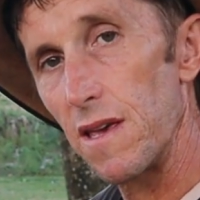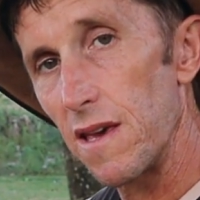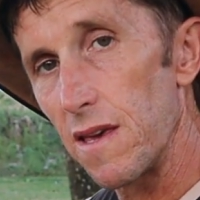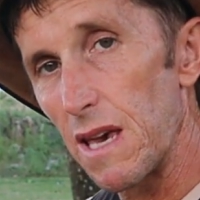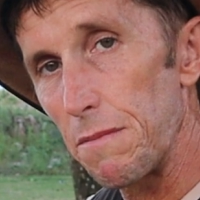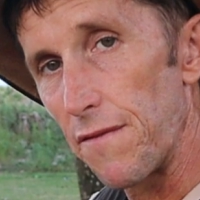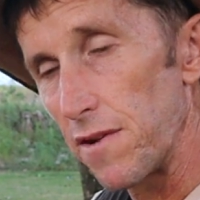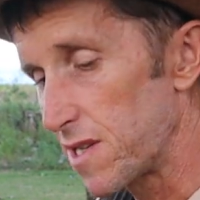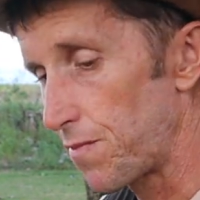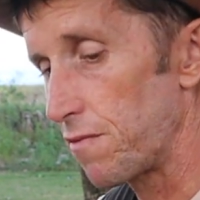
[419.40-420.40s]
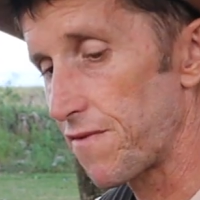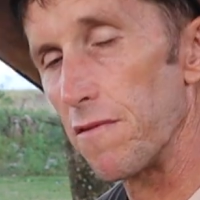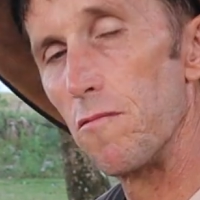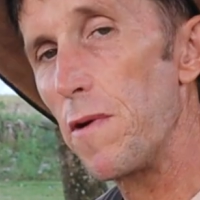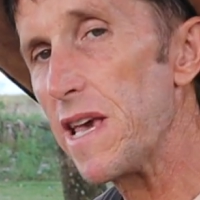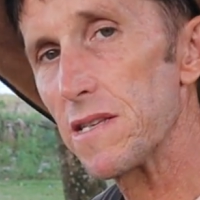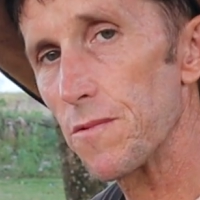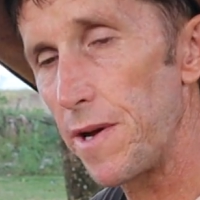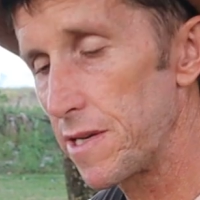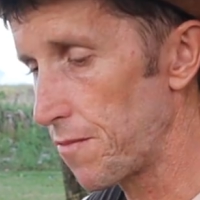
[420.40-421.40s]
You can keep your vegetables for weeks
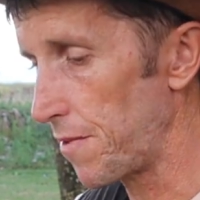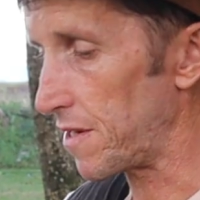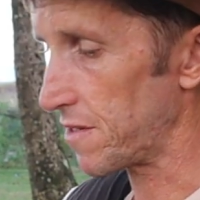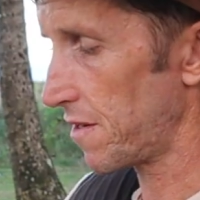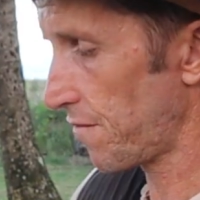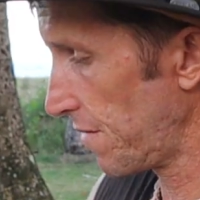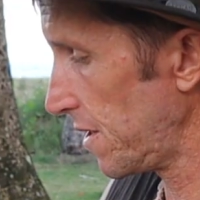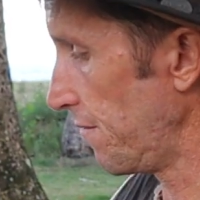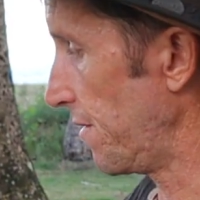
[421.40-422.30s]
and weeks and weeks, and it's really,